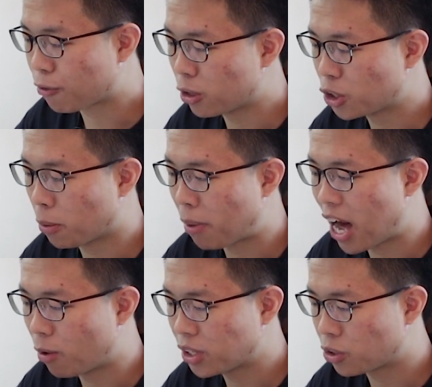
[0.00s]
of course your
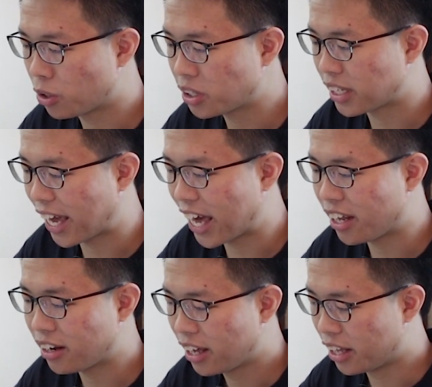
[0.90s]
power source
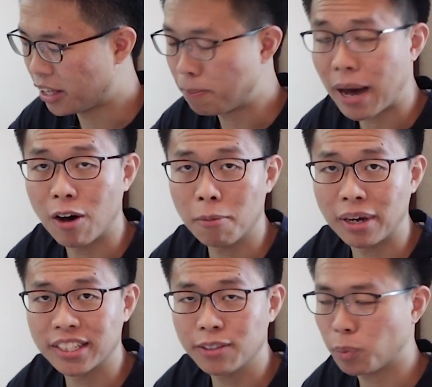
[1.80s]
and the power
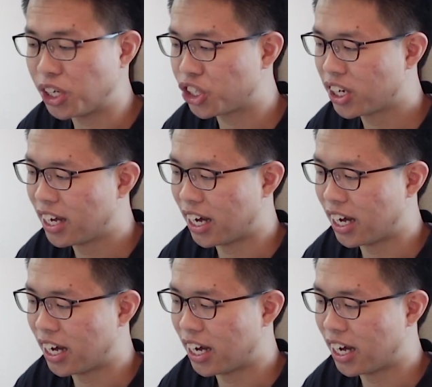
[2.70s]
button, which